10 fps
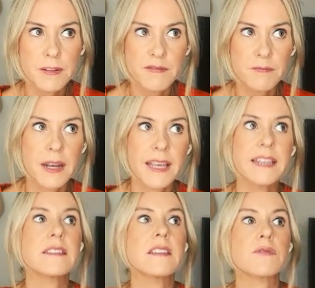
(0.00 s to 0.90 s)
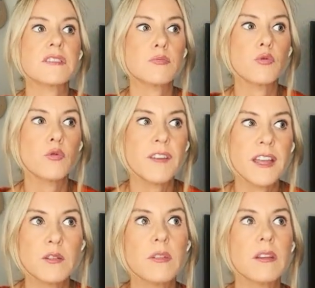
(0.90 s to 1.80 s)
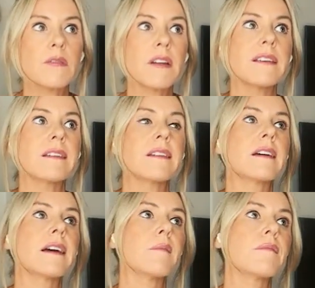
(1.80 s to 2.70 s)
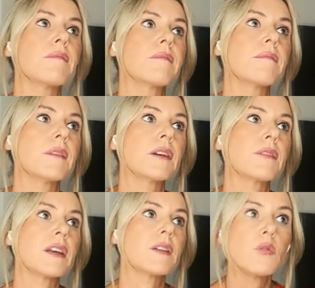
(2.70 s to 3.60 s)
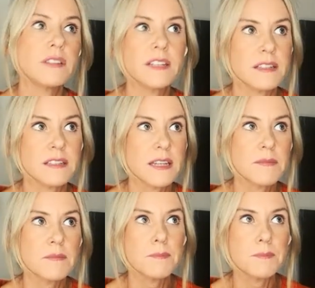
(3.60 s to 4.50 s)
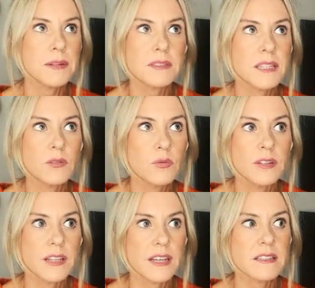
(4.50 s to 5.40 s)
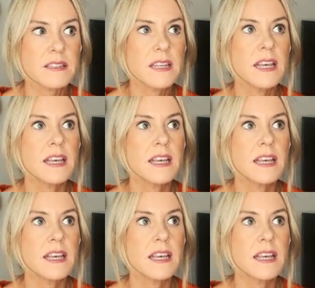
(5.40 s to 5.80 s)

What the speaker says: have played. Is there a small venue with a great audience, built-in audience?